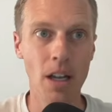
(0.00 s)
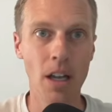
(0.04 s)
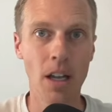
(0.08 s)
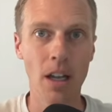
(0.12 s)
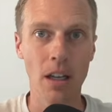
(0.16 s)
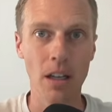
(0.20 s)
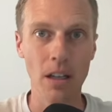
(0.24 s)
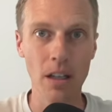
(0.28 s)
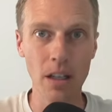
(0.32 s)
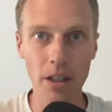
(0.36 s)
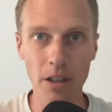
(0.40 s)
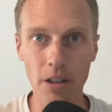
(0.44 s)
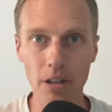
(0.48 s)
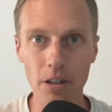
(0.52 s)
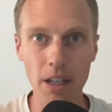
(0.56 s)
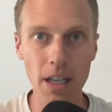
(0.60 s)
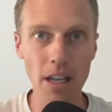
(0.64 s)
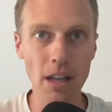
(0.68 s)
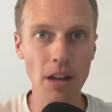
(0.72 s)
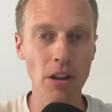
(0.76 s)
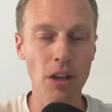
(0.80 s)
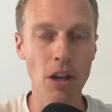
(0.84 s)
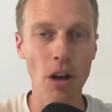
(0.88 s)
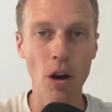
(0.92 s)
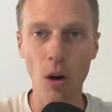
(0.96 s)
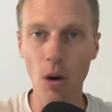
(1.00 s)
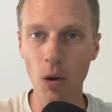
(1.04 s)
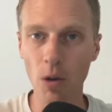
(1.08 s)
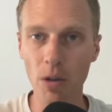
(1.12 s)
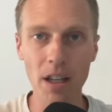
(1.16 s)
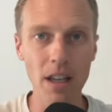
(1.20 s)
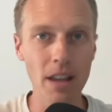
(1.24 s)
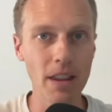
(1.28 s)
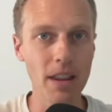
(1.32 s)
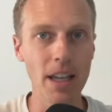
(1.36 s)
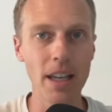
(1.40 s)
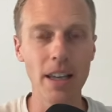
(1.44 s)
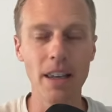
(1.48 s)
literally the only
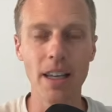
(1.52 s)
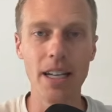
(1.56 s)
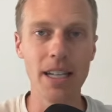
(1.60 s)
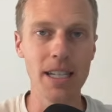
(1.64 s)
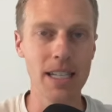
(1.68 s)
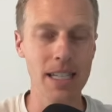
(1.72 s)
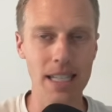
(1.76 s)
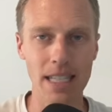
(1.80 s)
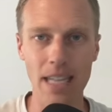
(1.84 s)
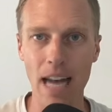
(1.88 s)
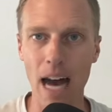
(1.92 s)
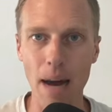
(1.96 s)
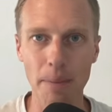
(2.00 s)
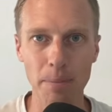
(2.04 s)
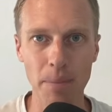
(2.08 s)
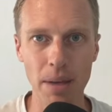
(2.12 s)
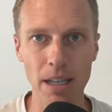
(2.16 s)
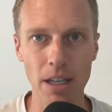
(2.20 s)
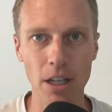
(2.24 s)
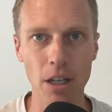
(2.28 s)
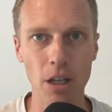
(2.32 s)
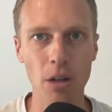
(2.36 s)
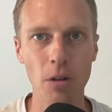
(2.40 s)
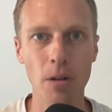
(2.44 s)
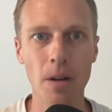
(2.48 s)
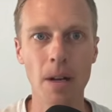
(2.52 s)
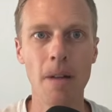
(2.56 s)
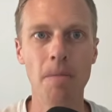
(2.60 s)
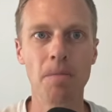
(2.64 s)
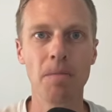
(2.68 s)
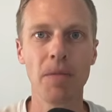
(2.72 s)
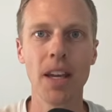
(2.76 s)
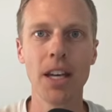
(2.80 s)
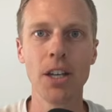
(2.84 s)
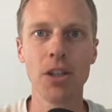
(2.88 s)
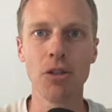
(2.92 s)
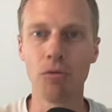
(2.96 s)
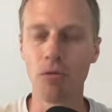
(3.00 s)
thing that is stopping you
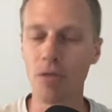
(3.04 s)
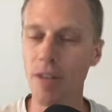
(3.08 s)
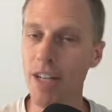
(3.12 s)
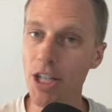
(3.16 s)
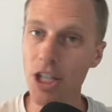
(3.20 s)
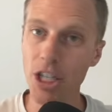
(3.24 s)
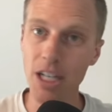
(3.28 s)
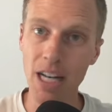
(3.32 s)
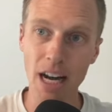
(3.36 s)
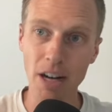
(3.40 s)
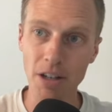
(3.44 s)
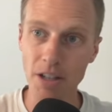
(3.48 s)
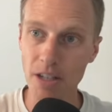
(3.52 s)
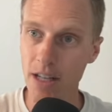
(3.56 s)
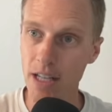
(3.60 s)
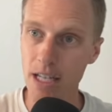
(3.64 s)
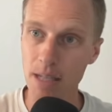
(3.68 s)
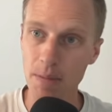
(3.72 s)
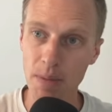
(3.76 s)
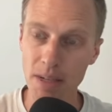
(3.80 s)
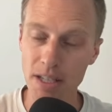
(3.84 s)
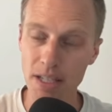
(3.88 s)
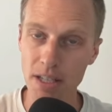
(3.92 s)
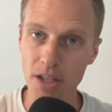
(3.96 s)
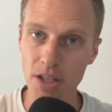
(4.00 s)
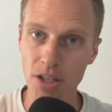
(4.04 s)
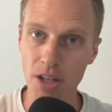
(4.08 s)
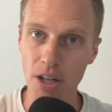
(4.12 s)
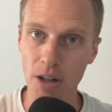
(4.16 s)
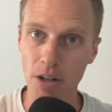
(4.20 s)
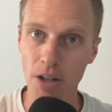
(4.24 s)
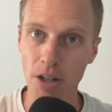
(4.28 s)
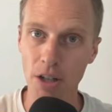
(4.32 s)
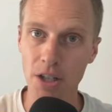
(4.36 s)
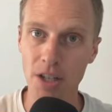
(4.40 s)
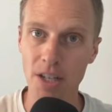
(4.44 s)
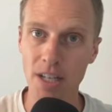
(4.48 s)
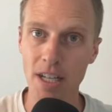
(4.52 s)
is reaching out to these business
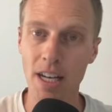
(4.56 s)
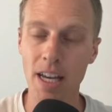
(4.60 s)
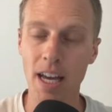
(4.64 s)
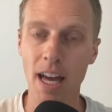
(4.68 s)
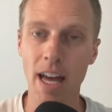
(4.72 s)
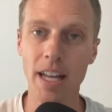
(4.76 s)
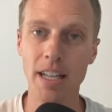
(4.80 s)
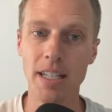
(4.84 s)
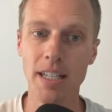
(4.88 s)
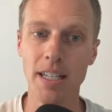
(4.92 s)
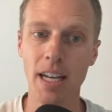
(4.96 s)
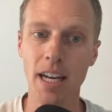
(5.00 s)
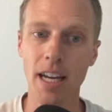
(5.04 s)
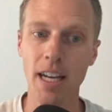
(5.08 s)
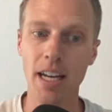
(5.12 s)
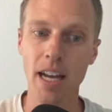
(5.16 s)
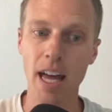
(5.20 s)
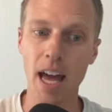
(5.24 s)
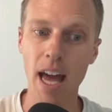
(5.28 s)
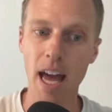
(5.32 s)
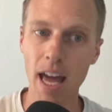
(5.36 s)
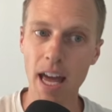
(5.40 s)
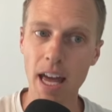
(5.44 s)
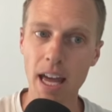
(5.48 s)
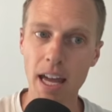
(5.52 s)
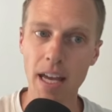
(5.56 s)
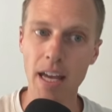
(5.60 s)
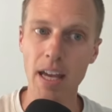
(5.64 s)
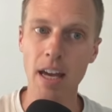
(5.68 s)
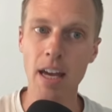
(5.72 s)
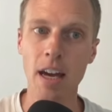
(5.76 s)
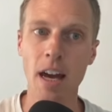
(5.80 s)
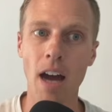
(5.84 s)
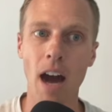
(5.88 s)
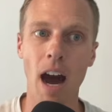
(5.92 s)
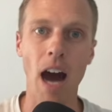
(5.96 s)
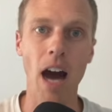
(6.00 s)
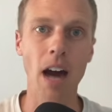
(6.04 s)
owners and saying, hey,
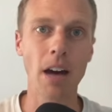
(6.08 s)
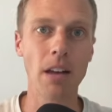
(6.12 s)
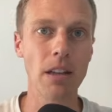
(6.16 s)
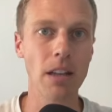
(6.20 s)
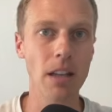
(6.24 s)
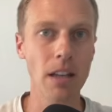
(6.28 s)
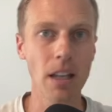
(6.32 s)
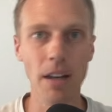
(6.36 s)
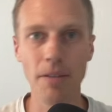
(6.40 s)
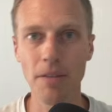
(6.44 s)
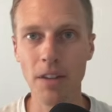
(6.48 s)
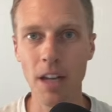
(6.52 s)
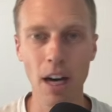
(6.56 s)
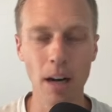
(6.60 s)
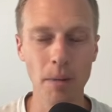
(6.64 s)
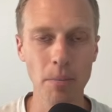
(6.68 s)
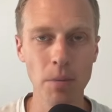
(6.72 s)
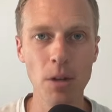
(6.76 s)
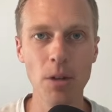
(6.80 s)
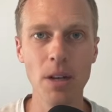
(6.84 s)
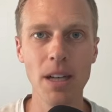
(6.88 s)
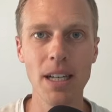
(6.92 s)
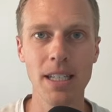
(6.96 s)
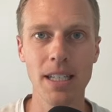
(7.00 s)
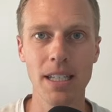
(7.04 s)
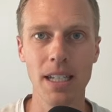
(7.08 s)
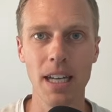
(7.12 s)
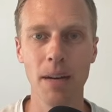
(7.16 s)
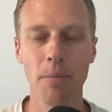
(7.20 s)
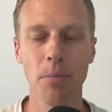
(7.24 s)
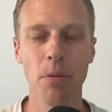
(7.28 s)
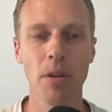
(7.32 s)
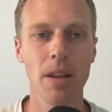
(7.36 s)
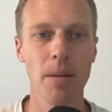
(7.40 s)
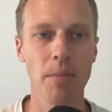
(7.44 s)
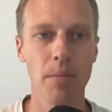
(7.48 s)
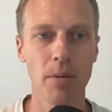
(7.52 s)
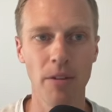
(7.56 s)
I'd love to help you get set up
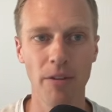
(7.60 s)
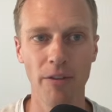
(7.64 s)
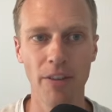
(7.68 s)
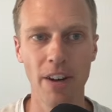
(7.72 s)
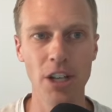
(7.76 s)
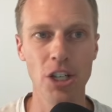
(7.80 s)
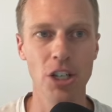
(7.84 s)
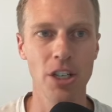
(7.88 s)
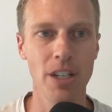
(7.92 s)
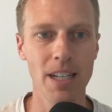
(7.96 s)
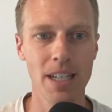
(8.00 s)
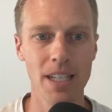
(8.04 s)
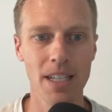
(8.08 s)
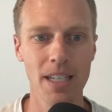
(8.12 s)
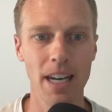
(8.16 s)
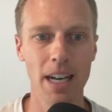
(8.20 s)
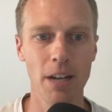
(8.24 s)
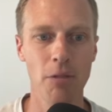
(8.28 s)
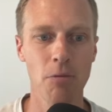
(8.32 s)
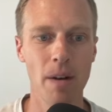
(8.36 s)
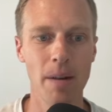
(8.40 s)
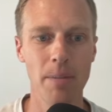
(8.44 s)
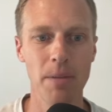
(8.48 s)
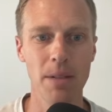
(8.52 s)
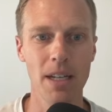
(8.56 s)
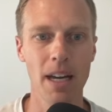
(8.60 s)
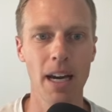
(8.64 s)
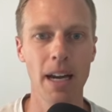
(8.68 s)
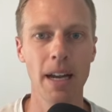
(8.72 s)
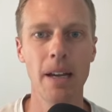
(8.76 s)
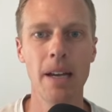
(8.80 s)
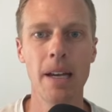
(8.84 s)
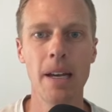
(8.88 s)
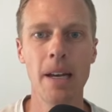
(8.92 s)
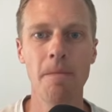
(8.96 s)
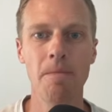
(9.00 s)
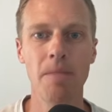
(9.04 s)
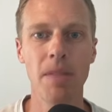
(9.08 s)
with a professionally designed website.
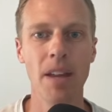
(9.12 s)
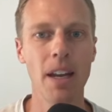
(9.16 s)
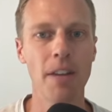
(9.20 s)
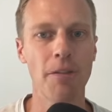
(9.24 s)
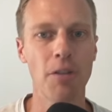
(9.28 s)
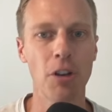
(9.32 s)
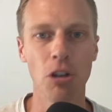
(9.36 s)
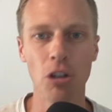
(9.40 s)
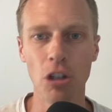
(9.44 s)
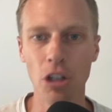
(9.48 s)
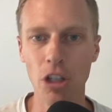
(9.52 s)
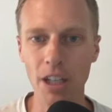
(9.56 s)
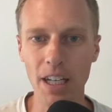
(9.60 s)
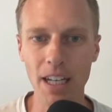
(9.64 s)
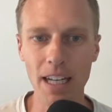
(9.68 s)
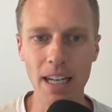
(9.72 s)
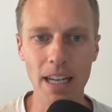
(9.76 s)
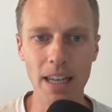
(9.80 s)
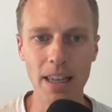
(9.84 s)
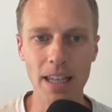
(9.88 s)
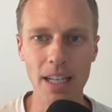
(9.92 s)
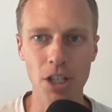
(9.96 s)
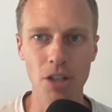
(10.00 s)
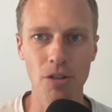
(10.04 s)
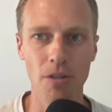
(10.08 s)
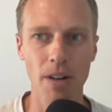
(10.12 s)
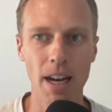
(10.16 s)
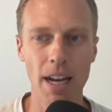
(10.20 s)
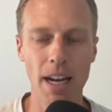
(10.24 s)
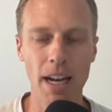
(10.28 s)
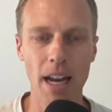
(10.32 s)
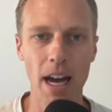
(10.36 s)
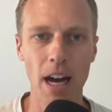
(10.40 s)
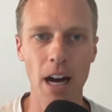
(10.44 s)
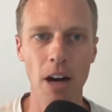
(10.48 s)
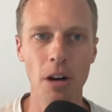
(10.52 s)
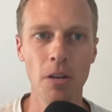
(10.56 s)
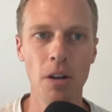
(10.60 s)
And if you're looking at this right
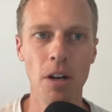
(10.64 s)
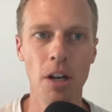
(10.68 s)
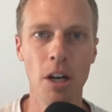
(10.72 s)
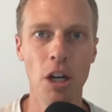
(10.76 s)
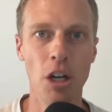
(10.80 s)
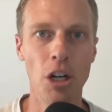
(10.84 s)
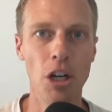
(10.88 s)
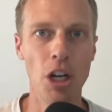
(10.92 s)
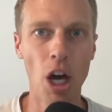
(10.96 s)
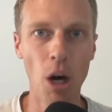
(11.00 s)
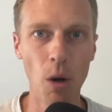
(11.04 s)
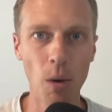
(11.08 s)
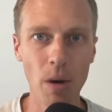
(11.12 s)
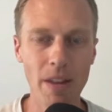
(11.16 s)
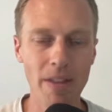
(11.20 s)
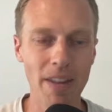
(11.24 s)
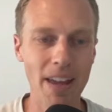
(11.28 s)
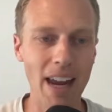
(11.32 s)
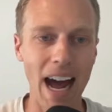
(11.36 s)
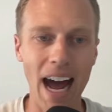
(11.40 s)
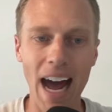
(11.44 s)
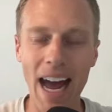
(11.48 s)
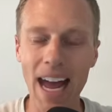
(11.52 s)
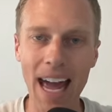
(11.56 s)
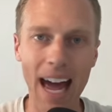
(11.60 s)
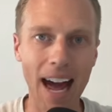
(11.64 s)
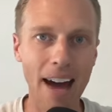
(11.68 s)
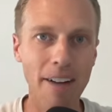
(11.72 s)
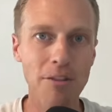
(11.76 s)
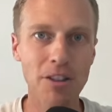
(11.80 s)
now, knowing that I have